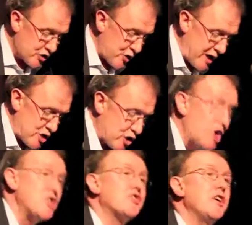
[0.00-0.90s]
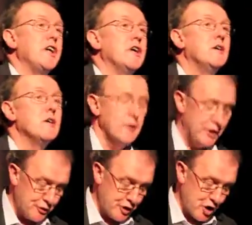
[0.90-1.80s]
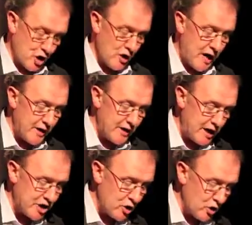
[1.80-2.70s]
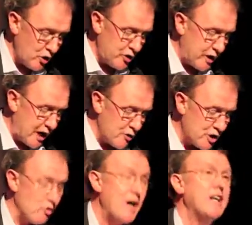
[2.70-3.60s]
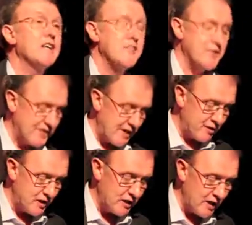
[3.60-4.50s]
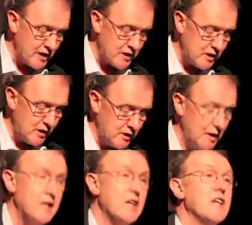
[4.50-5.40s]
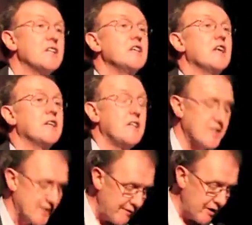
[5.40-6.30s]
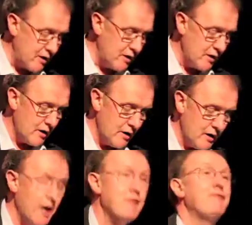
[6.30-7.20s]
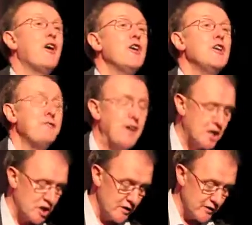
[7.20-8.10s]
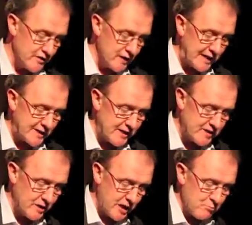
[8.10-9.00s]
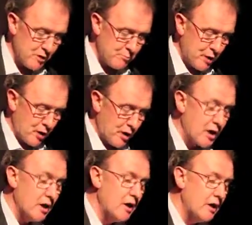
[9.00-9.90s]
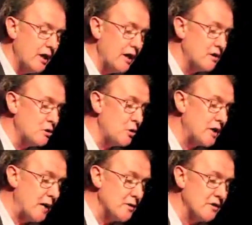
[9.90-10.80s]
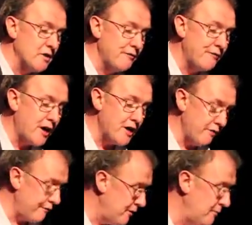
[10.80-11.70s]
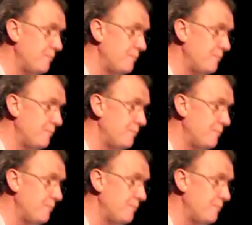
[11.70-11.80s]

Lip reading: Strange Country, Literature and Nationhood in Irish Writing since 1790 in 1997, and Foreign Affections, Essays on Edmund Burke in 2005.